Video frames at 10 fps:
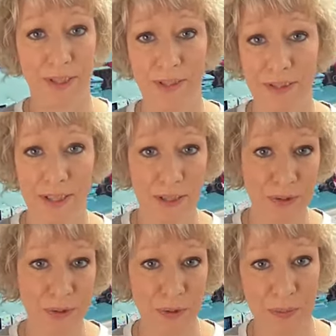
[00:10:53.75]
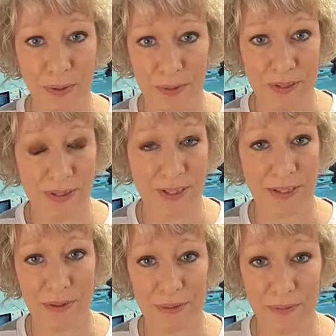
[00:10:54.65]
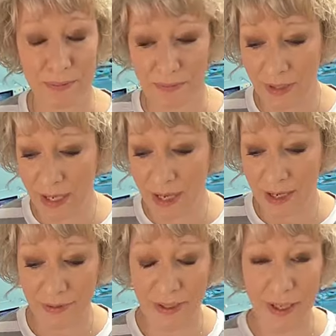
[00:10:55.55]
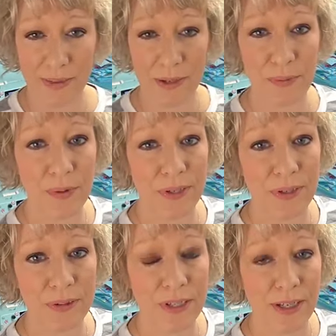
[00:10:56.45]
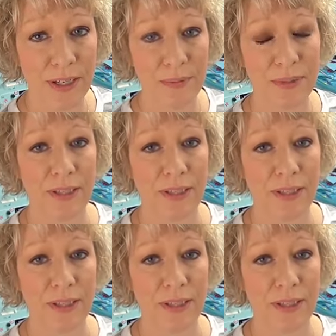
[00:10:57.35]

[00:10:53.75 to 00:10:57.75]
It's like a total bonus. I only had that one other time